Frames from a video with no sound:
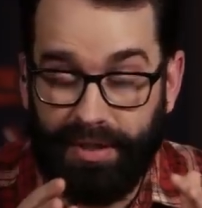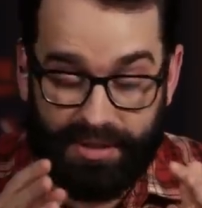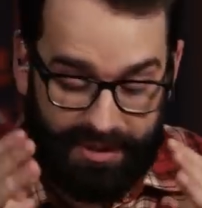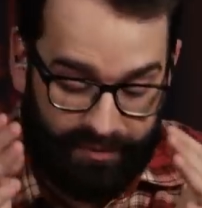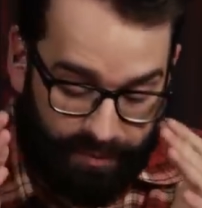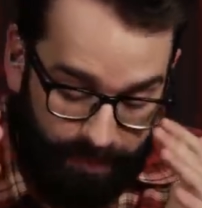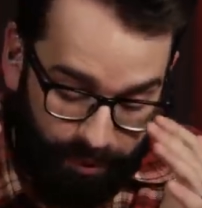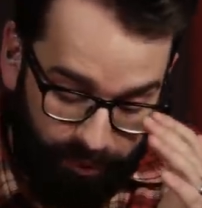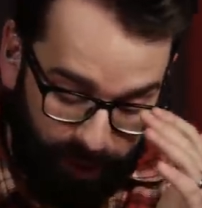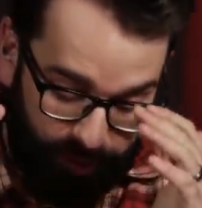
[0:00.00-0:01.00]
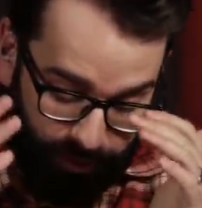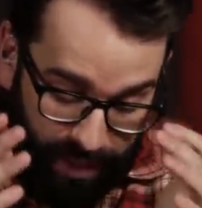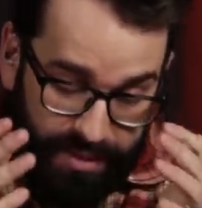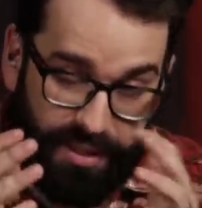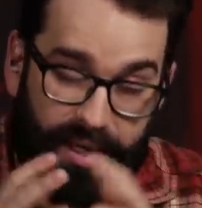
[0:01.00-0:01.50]
Because even people who are on the
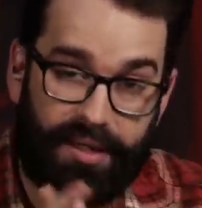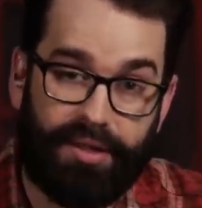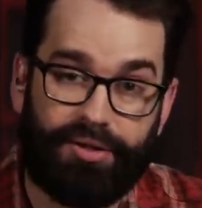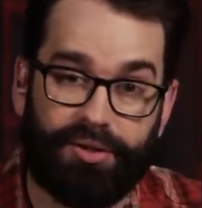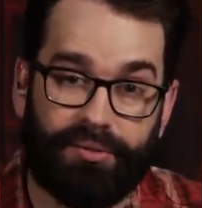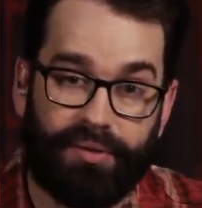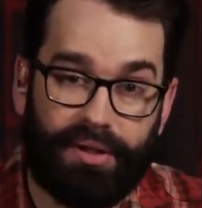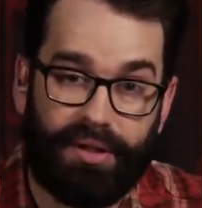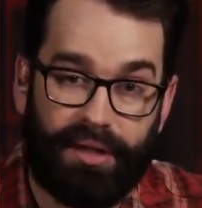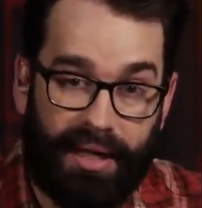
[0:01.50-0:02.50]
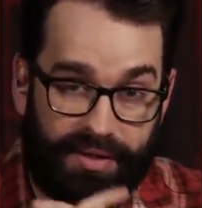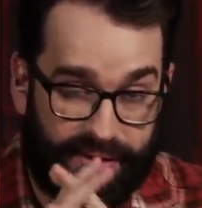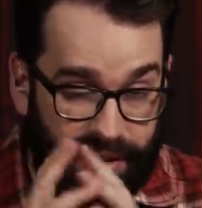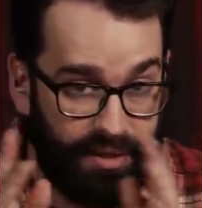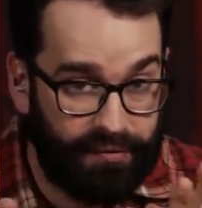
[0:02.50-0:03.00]
right side of the issue and
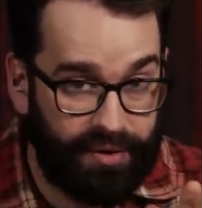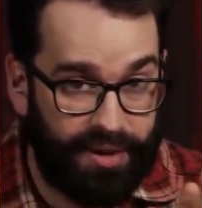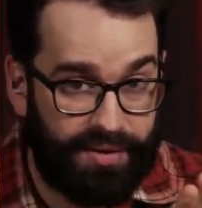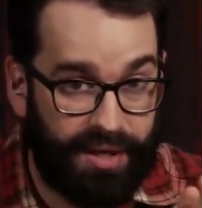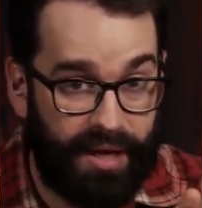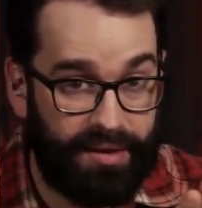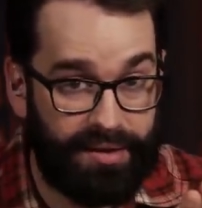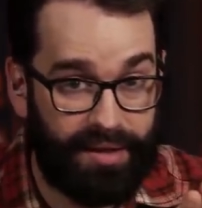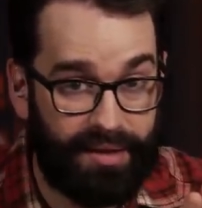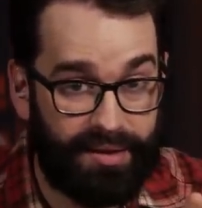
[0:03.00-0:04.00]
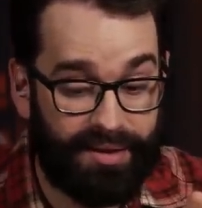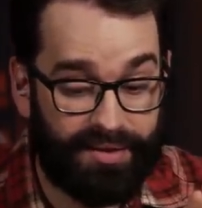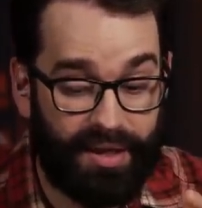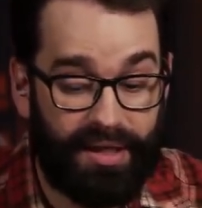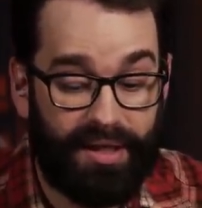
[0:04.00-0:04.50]
see it for the insanity that it
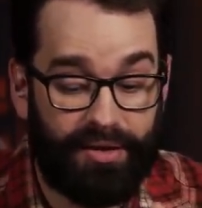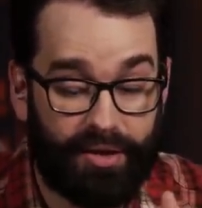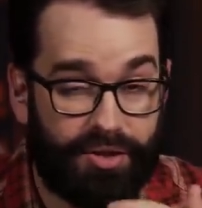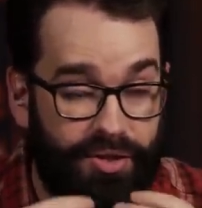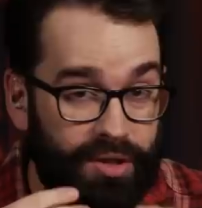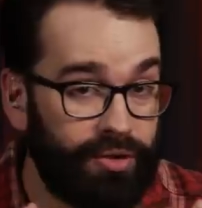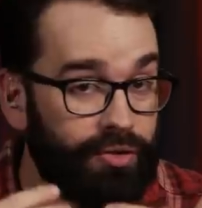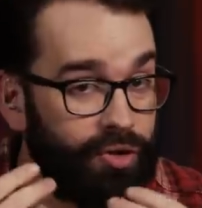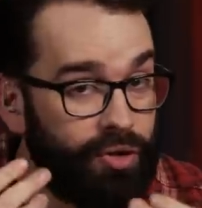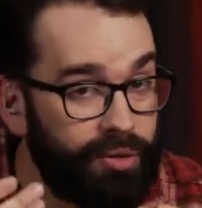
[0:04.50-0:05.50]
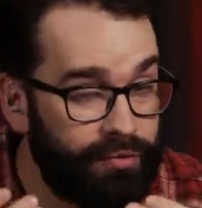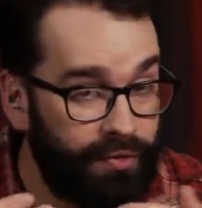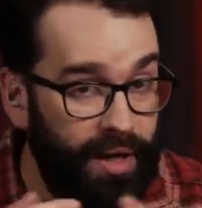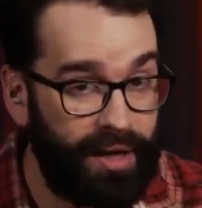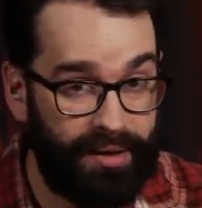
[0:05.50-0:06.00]
is, they're still too
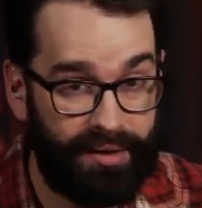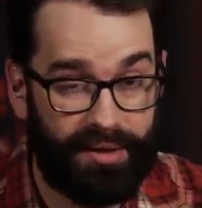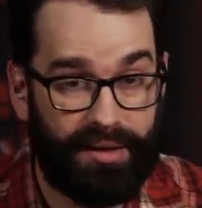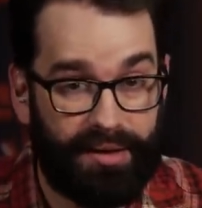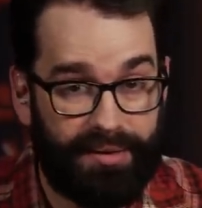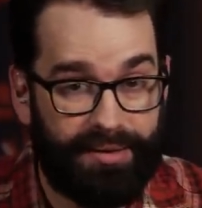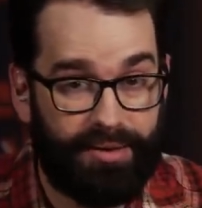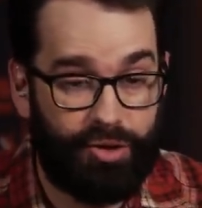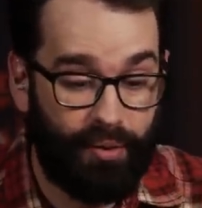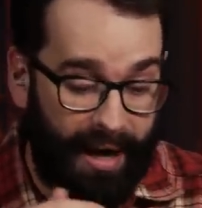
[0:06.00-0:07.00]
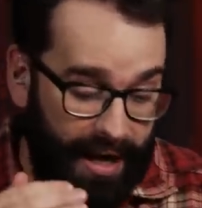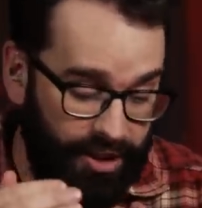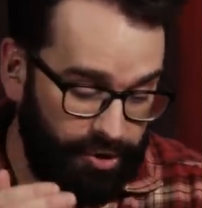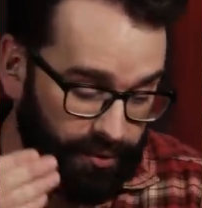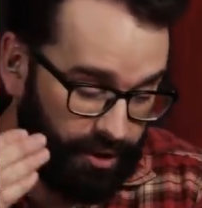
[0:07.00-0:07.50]
afraid to
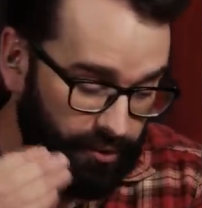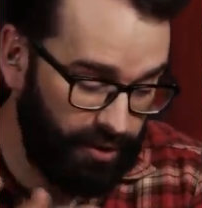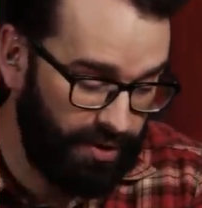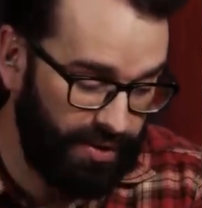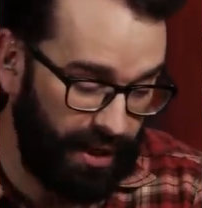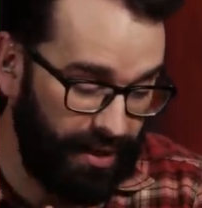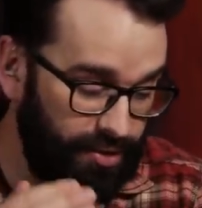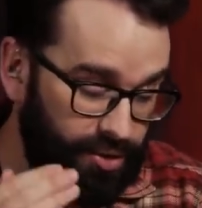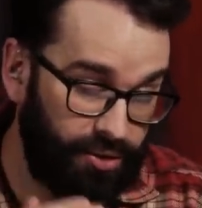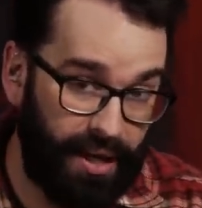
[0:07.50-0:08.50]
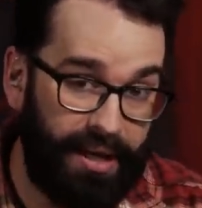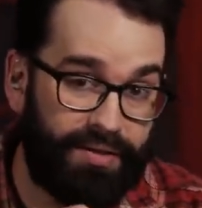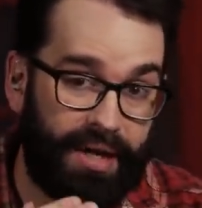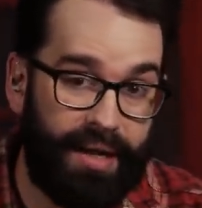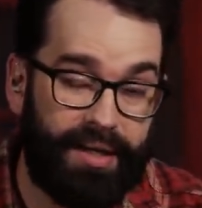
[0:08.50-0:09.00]
actually criticize
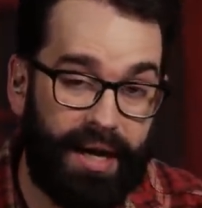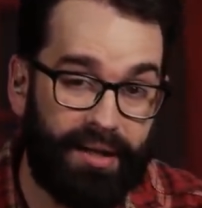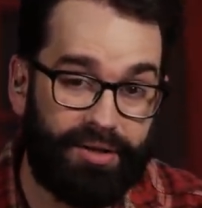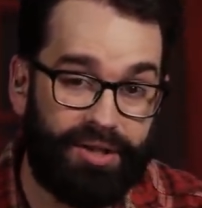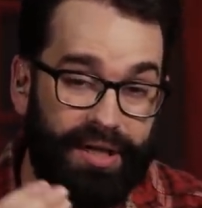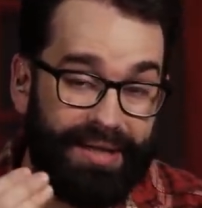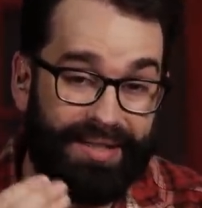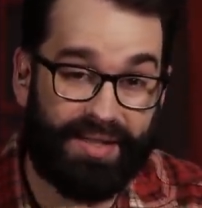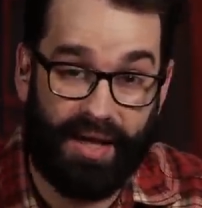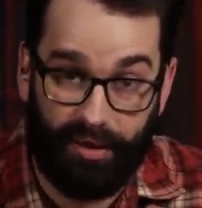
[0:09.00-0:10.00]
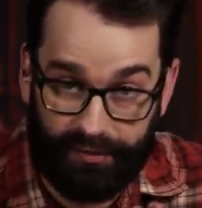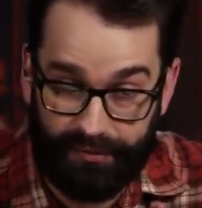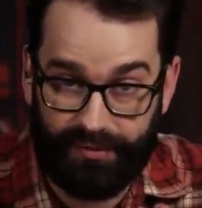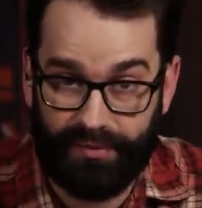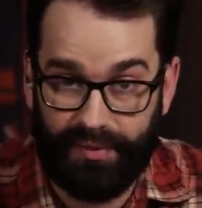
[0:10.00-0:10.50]
trans ideology
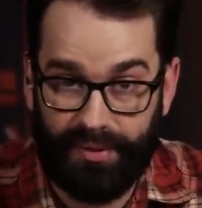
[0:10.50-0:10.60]
itself.